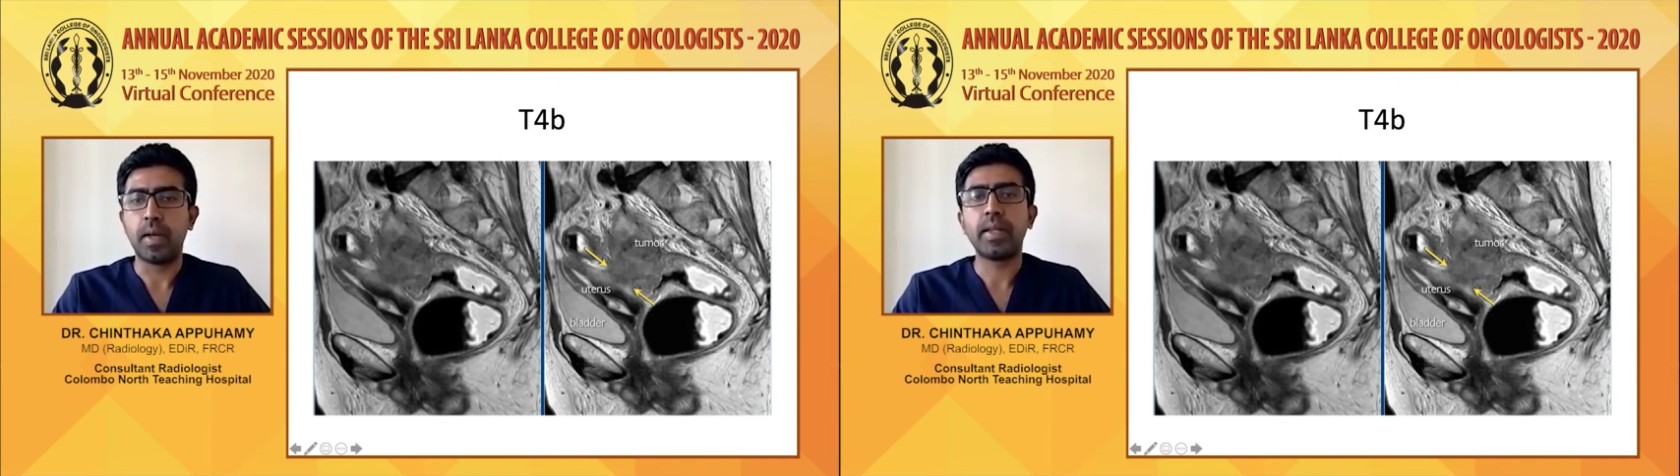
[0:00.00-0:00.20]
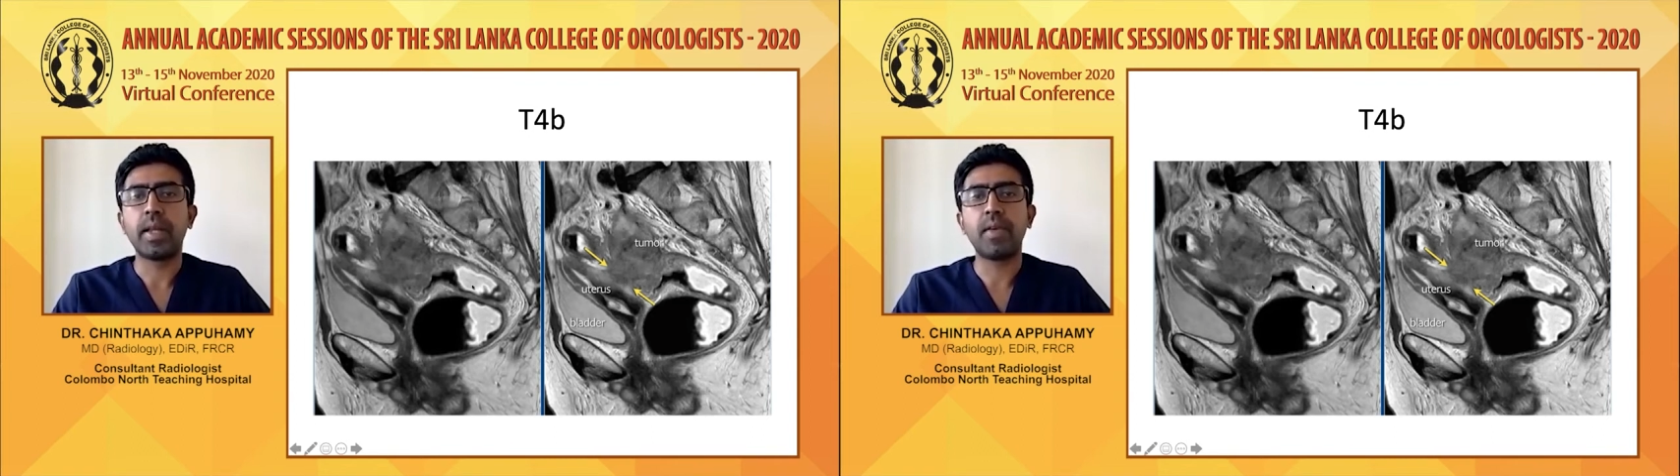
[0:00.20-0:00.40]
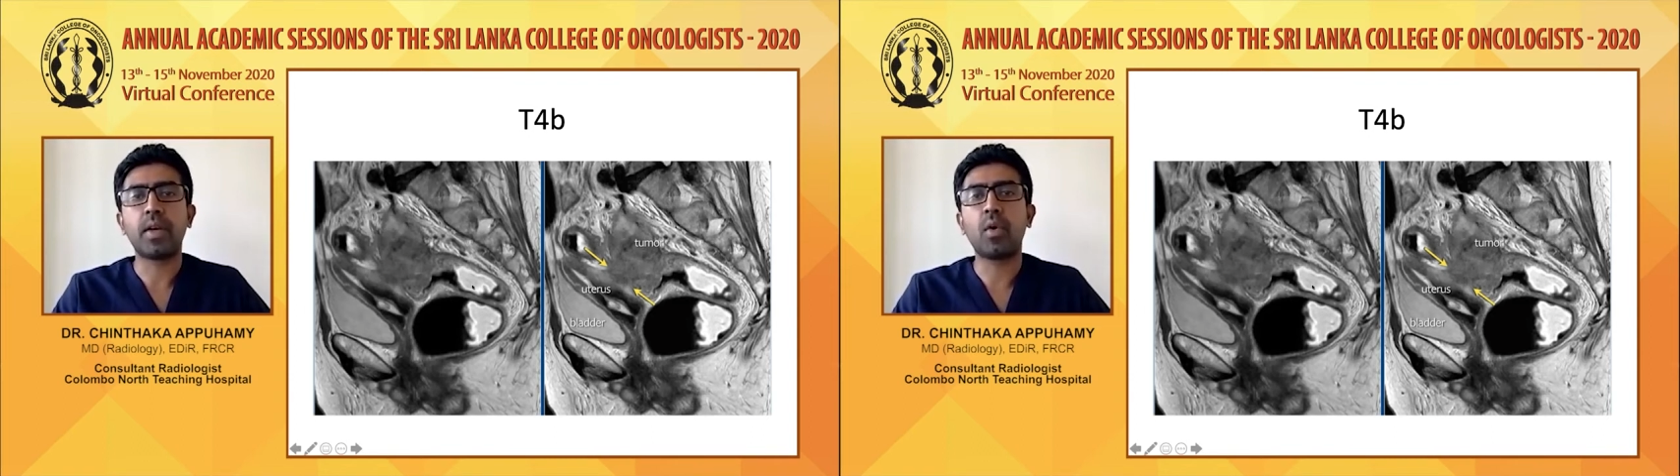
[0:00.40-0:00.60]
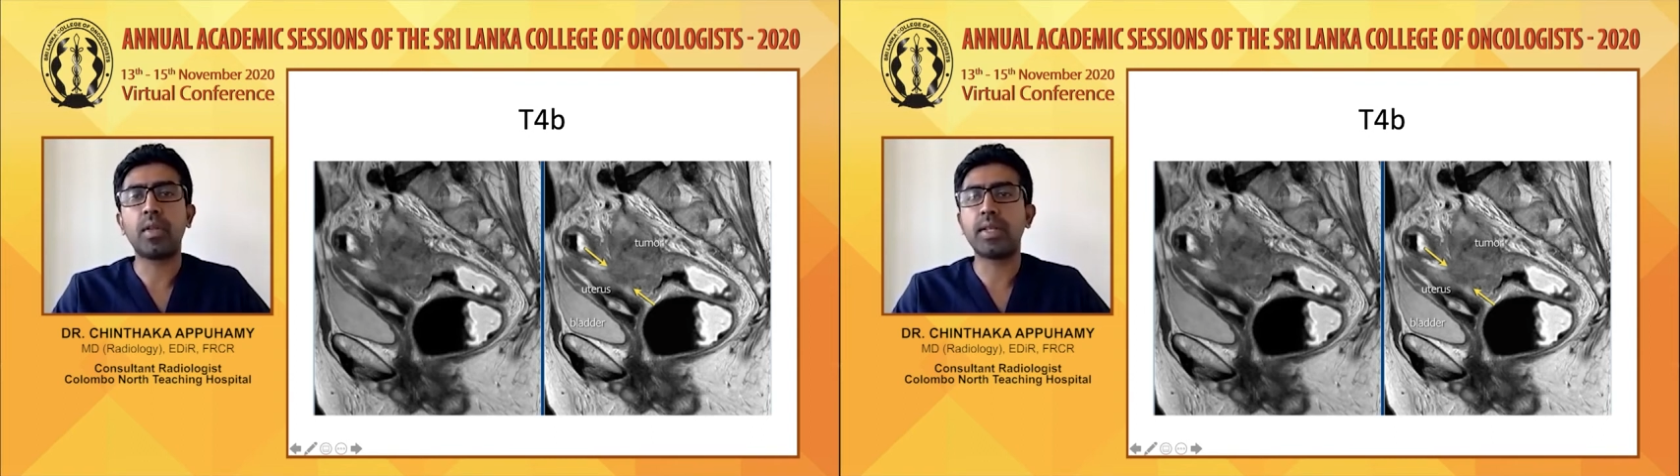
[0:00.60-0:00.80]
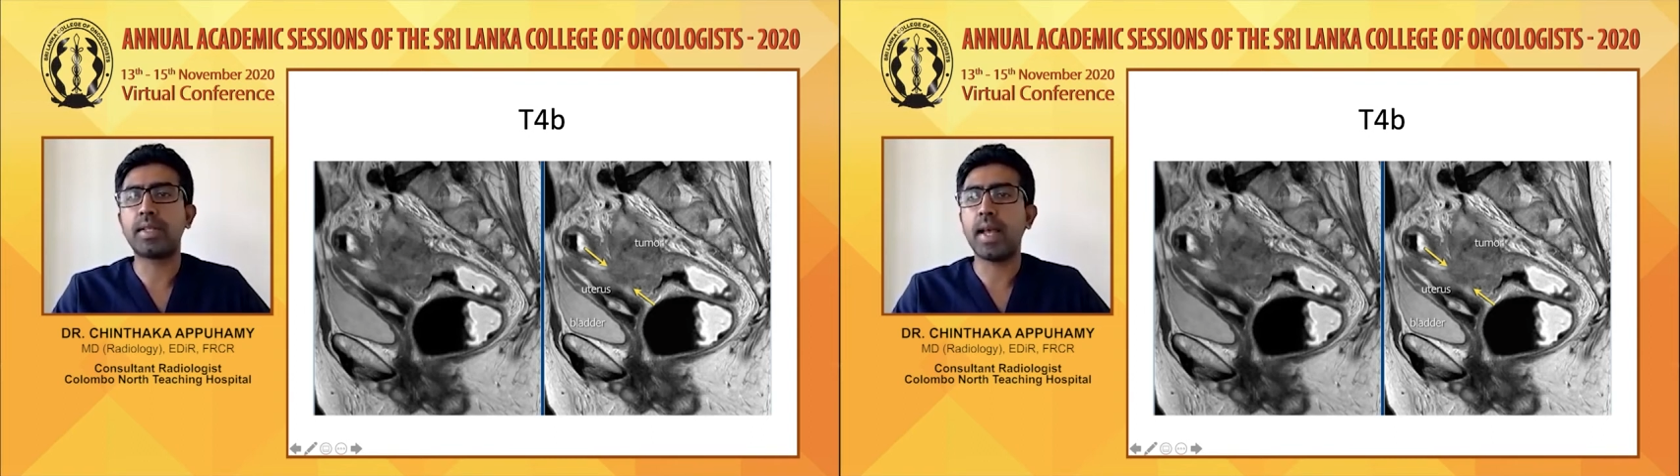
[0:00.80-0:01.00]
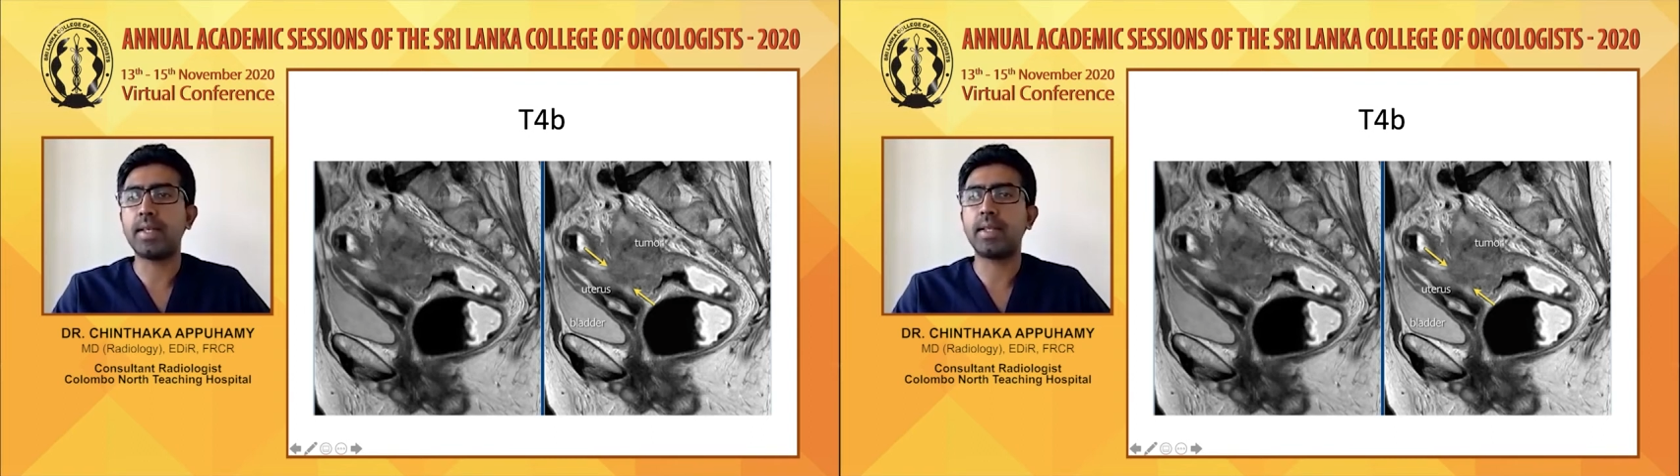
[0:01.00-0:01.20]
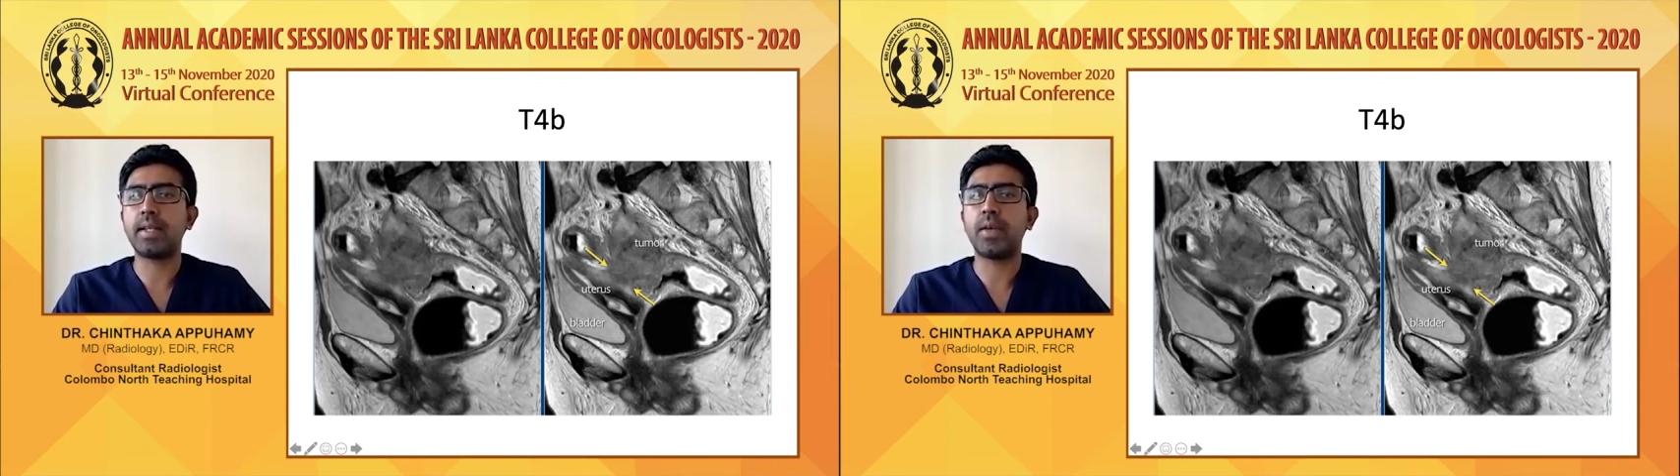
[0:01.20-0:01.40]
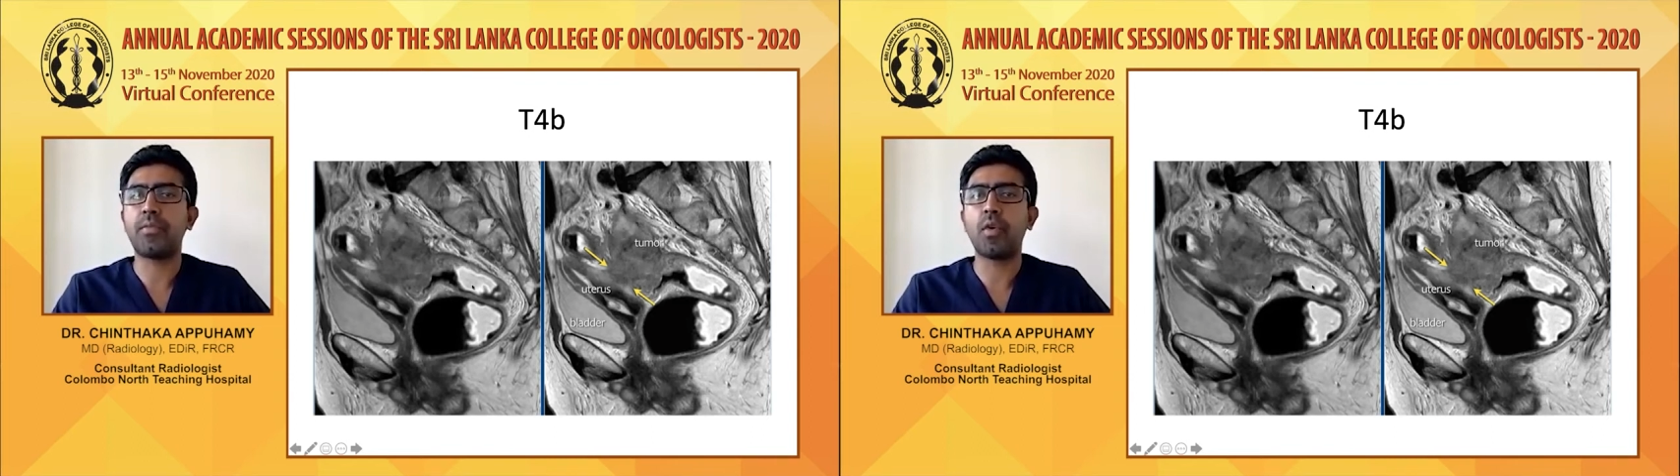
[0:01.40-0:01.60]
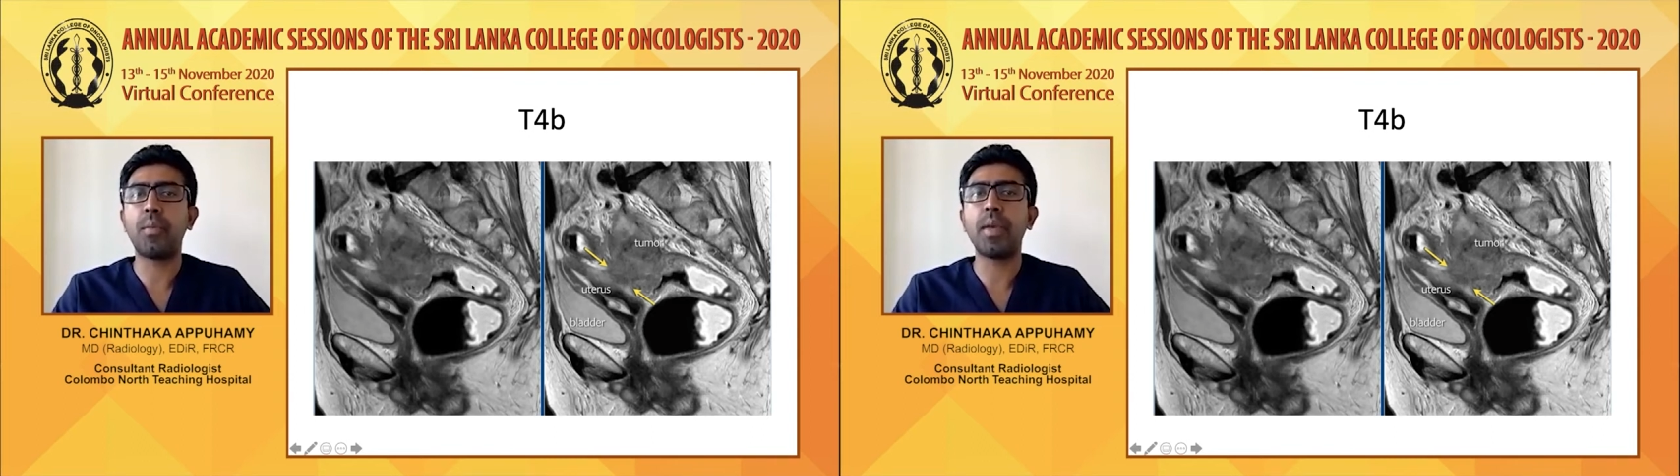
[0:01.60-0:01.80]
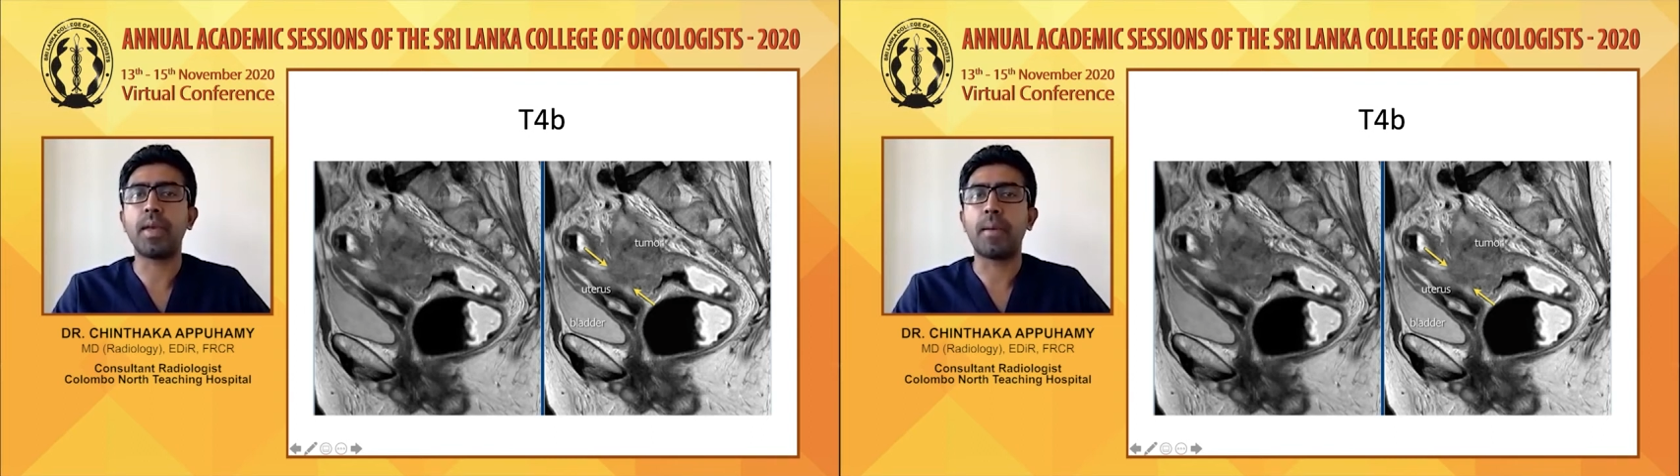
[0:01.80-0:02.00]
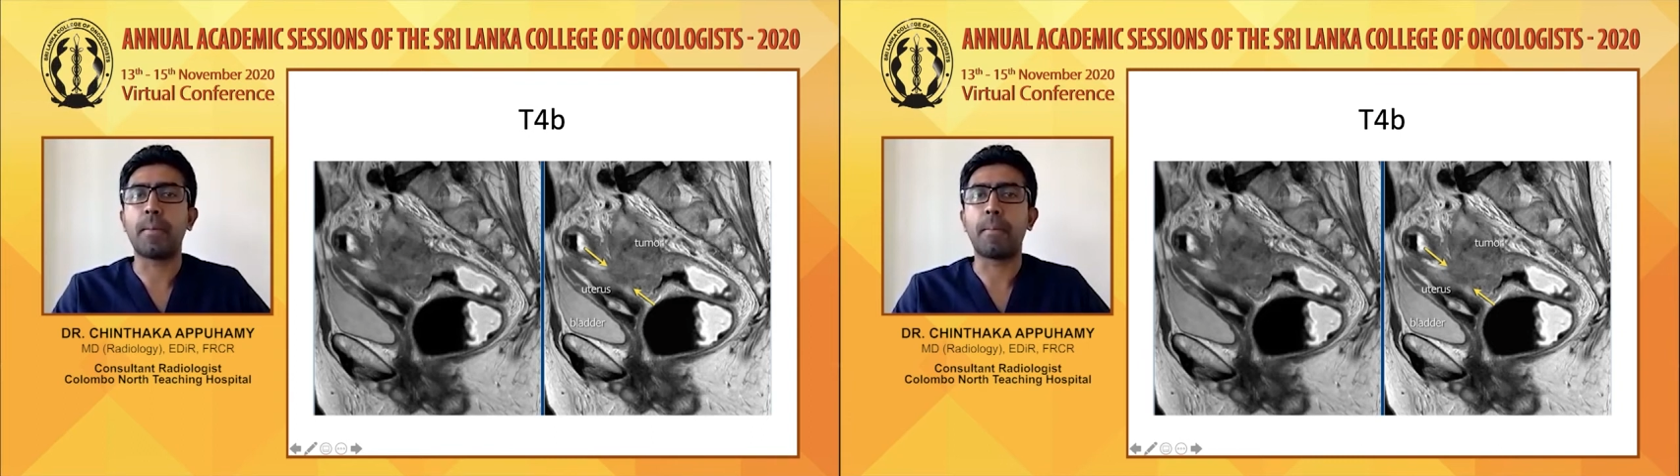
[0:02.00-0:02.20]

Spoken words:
Then we call this as T4B.